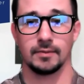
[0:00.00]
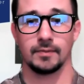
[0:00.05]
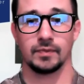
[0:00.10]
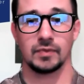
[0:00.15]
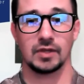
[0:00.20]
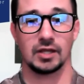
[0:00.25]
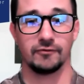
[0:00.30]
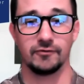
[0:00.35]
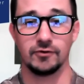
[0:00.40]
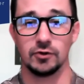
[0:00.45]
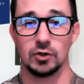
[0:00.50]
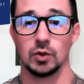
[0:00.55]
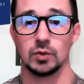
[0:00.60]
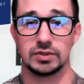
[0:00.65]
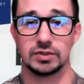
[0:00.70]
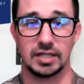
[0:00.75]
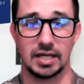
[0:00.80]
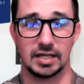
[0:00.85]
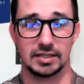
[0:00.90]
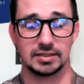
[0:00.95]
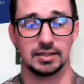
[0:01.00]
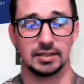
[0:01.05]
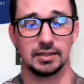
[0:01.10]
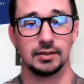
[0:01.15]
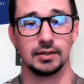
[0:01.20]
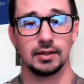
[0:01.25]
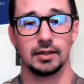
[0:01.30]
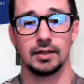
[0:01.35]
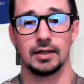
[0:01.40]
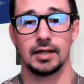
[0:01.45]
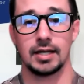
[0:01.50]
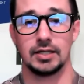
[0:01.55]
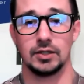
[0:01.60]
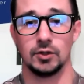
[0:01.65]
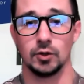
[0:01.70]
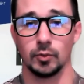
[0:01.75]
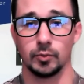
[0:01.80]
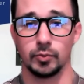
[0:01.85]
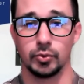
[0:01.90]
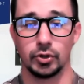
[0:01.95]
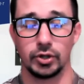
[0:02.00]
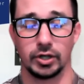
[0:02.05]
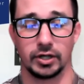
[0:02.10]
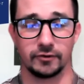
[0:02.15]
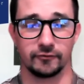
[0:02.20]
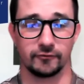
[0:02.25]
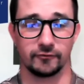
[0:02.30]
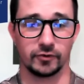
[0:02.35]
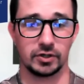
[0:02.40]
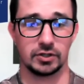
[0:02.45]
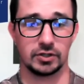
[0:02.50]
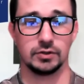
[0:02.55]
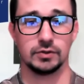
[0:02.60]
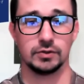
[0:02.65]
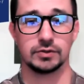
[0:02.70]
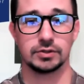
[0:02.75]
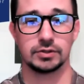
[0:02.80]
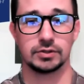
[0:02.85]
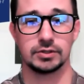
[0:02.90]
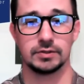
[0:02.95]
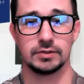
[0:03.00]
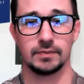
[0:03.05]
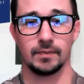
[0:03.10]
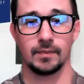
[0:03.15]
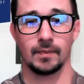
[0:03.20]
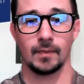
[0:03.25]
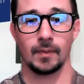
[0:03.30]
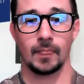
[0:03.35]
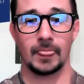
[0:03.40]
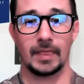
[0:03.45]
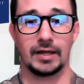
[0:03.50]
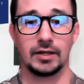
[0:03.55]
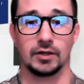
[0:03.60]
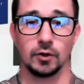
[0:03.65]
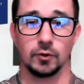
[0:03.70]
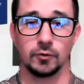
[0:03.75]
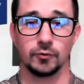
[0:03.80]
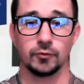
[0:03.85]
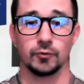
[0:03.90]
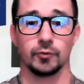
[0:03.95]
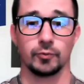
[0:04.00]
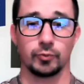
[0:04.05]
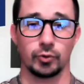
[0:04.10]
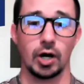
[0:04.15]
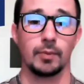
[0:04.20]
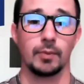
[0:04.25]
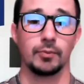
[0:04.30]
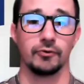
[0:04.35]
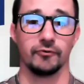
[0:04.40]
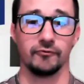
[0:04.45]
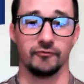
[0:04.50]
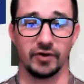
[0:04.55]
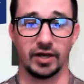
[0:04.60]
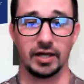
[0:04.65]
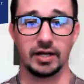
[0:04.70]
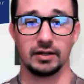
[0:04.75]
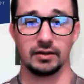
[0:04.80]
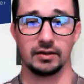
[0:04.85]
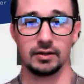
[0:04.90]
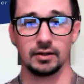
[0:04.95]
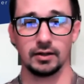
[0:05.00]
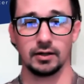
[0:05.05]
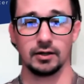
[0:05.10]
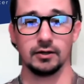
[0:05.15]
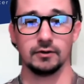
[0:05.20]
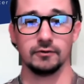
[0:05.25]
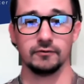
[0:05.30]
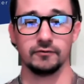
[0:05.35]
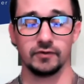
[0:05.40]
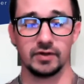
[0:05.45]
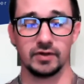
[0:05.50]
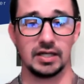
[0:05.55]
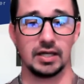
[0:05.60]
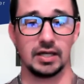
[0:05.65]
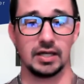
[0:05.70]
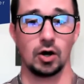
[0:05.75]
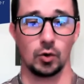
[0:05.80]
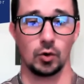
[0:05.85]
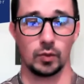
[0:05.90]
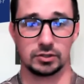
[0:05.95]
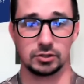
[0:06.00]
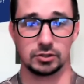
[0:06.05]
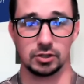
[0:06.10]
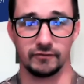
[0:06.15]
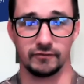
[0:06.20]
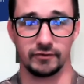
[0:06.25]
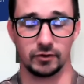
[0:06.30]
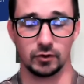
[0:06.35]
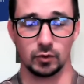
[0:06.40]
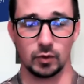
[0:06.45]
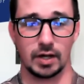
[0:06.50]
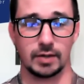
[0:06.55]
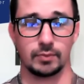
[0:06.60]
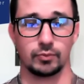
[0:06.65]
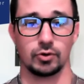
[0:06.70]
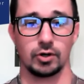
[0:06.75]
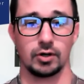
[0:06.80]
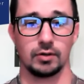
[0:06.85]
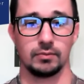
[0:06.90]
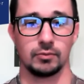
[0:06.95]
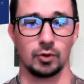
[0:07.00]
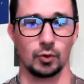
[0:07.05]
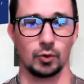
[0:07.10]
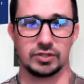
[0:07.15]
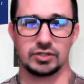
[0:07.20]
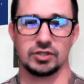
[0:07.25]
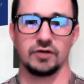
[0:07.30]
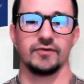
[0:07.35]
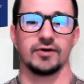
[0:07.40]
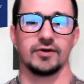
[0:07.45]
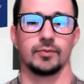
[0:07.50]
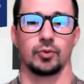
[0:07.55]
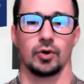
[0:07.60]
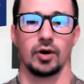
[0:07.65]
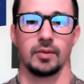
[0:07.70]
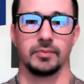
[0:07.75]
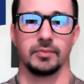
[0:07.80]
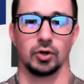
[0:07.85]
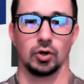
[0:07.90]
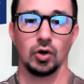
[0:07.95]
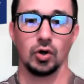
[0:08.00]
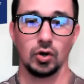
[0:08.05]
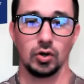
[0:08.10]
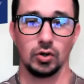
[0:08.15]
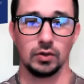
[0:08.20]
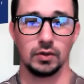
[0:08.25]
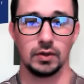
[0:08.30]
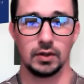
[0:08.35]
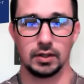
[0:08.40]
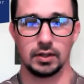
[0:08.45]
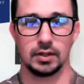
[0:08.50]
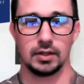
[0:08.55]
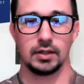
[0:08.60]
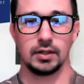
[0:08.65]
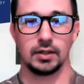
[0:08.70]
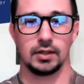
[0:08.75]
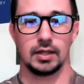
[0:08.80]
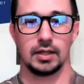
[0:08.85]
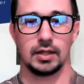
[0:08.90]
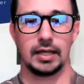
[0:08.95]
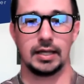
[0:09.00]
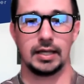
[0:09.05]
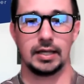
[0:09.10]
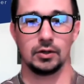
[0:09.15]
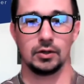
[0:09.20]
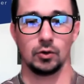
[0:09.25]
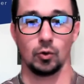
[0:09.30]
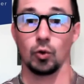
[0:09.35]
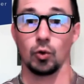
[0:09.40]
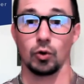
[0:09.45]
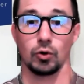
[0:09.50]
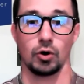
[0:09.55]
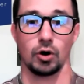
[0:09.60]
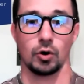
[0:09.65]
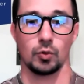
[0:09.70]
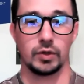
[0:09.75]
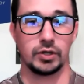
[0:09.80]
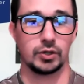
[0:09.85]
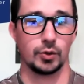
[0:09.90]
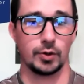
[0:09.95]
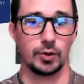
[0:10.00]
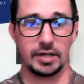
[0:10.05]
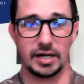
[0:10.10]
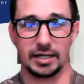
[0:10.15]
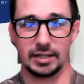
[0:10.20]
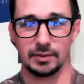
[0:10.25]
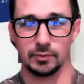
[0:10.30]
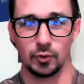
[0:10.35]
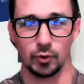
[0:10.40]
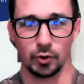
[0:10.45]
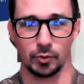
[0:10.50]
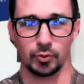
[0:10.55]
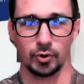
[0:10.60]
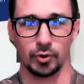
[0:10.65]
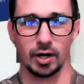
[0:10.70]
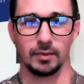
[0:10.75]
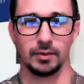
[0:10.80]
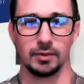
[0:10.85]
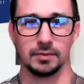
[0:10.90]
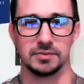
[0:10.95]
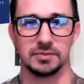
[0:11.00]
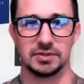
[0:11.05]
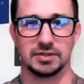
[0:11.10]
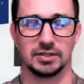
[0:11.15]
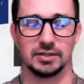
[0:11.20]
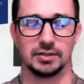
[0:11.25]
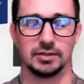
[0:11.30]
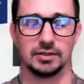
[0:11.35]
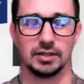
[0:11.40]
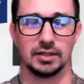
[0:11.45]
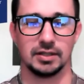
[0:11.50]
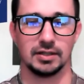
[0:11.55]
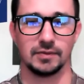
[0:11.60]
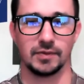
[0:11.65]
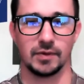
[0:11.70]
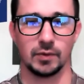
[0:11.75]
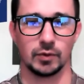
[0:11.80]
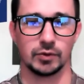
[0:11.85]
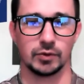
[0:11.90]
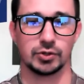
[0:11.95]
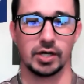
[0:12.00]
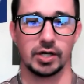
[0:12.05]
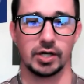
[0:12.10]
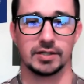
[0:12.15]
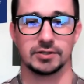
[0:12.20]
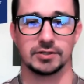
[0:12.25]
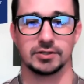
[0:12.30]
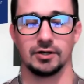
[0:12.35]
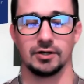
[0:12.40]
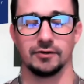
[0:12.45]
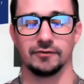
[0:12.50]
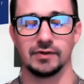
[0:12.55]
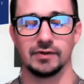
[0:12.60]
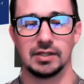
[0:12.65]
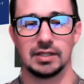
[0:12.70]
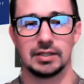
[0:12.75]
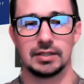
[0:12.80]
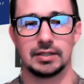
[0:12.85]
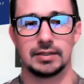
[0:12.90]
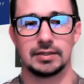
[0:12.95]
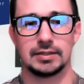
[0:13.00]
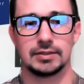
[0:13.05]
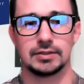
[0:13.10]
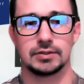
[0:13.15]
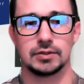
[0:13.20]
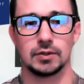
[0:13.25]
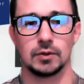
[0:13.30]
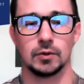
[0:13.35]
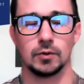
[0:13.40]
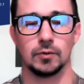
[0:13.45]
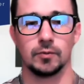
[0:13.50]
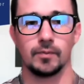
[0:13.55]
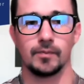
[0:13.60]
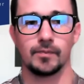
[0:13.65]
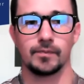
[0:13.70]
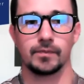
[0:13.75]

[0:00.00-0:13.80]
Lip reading: if you don't test it and you don't put it in front of users and go through proper vetting of, are we solving the right problem? Are we solving a problem at all? Or are we creating more problems than we're trying to solve? So